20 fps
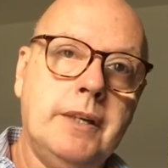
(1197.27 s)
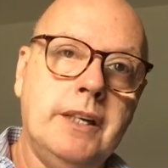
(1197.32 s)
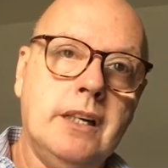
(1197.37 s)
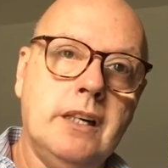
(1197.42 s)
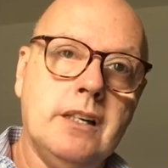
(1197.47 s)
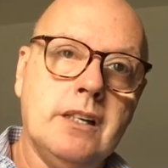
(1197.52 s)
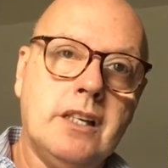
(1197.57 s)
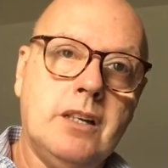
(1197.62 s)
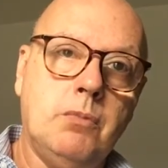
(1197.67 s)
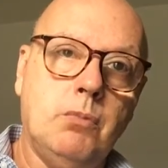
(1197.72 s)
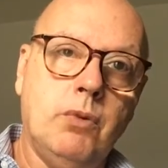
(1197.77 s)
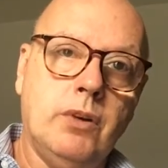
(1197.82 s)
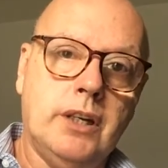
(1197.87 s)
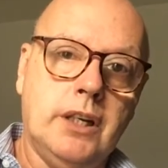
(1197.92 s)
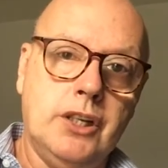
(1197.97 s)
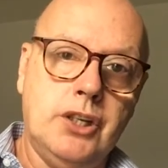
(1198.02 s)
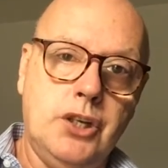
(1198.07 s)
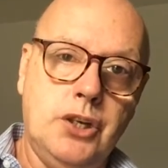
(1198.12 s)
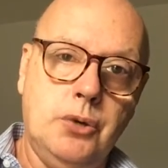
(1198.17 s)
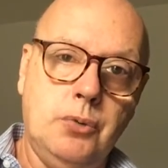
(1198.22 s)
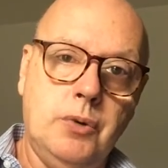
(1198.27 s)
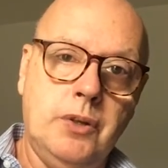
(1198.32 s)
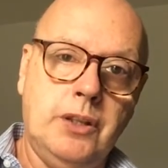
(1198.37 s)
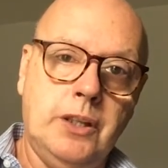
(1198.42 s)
asking what I do with